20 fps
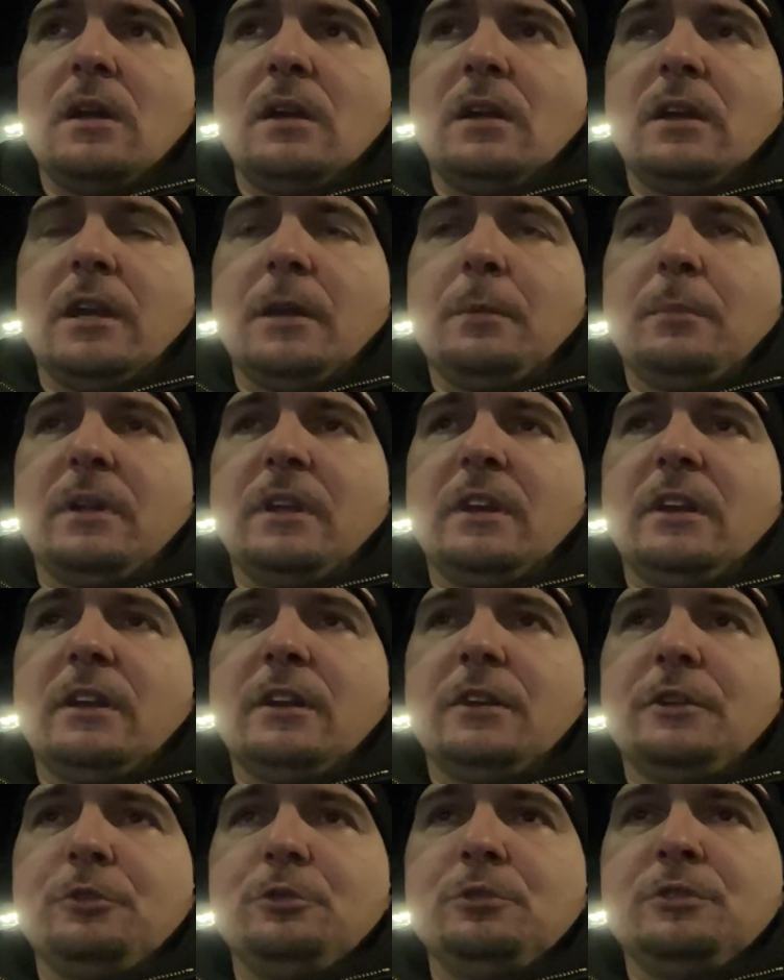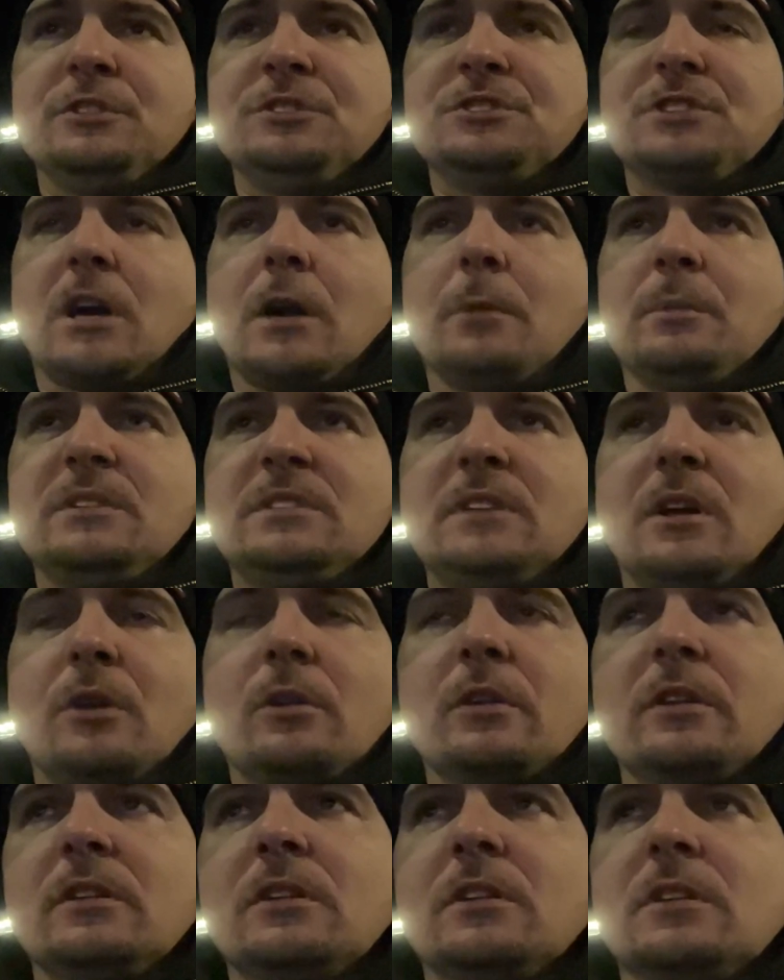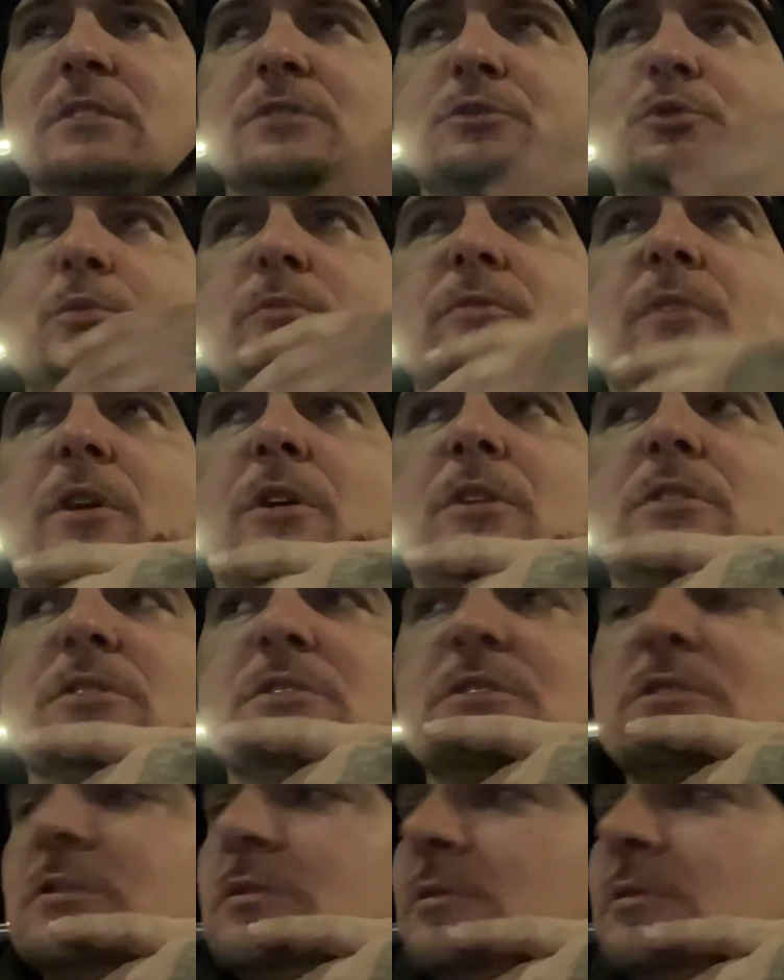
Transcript: him getting a union job. He's down in Sioux Falls,